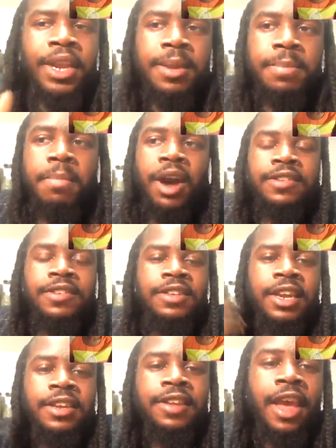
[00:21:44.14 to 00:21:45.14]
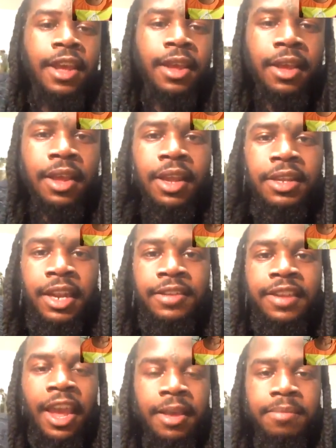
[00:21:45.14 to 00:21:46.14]
months did it take? Did it
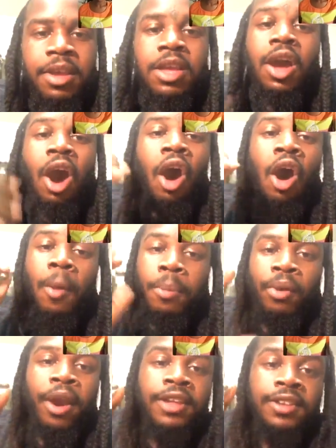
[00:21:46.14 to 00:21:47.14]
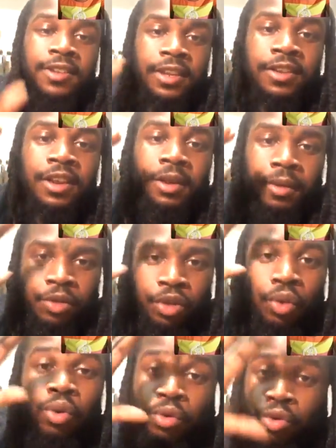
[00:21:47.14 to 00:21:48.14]
take me, all praises, it took
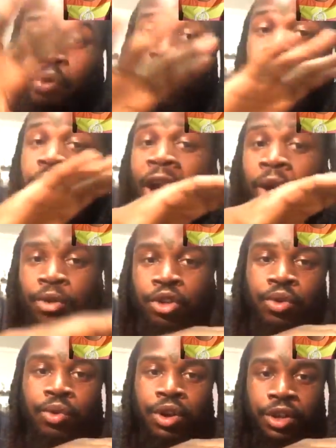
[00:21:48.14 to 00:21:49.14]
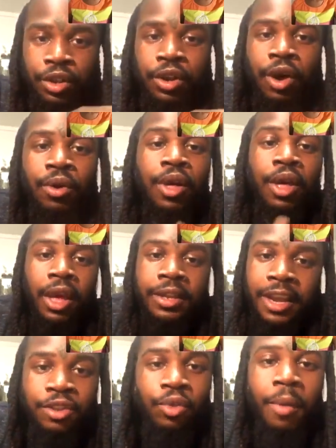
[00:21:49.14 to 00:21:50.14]
through Yahushua,
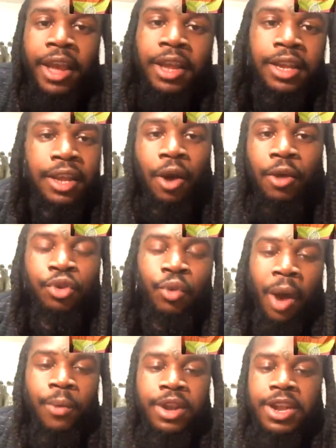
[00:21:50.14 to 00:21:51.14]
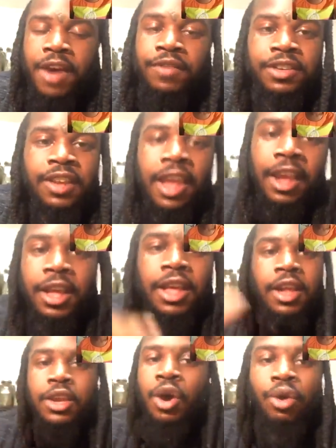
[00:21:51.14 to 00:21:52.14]
that's who my healing go through. I would never take
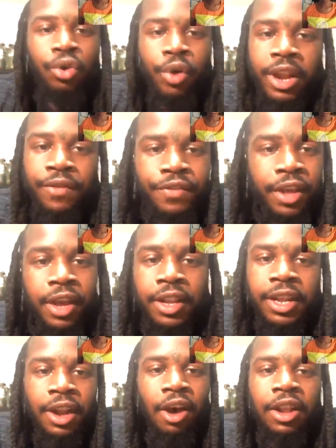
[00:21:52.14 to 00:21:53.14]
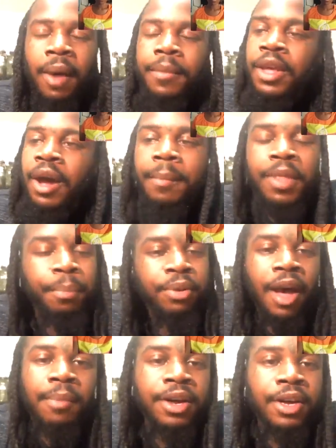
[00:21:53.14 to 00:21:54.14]
no credit for healing. I'm the
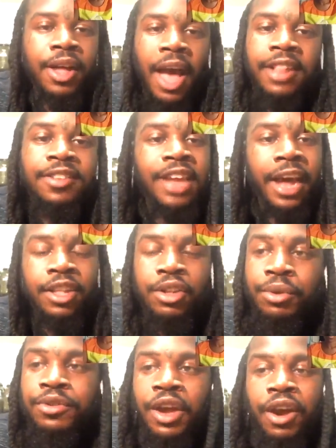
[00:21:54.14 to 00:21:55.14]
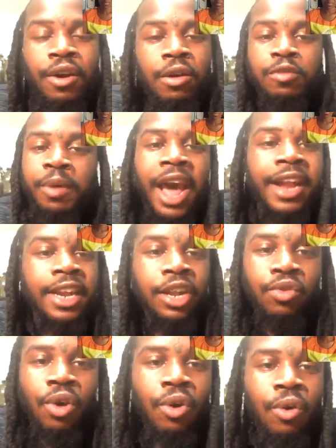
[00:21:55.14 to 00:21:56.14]
plumber. I just know how to use the herbs, but I didn't
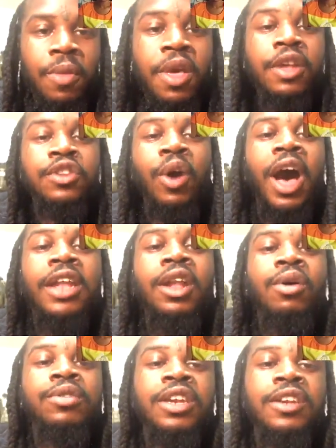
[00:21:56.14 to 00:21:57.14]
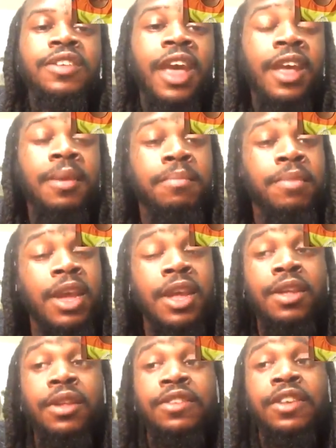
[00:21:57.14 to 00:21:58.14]
grow them. So how long did it take
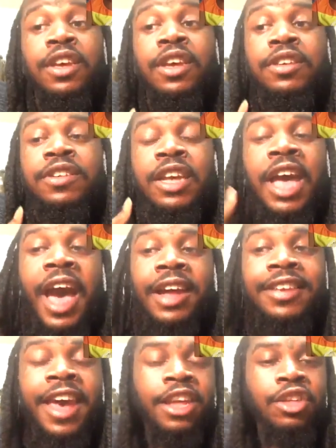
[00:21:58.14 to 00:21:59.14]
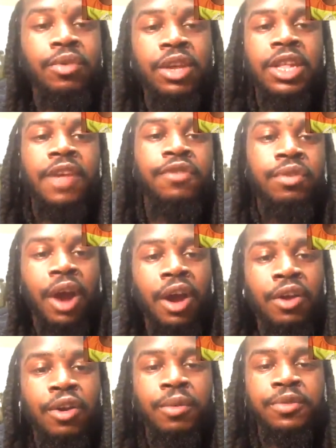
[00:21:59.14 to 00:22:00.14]
me to contact you, to give you the
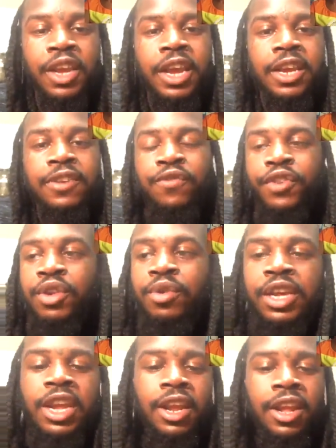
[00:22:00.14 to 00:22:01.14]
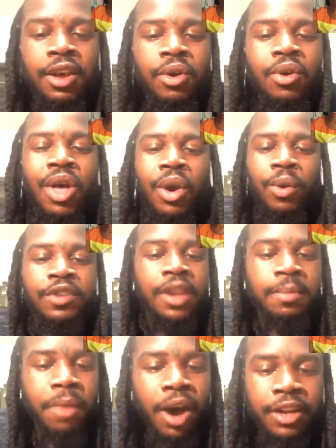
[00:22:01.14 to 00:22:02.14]
herbs, and for you to get healed? Was it
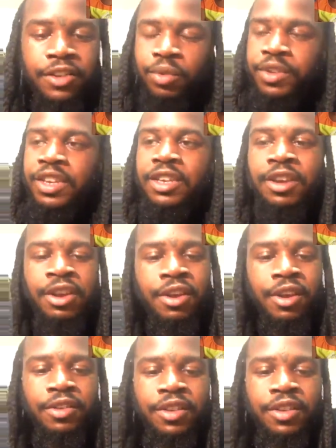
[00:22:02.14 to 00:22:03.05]
months? Was it years?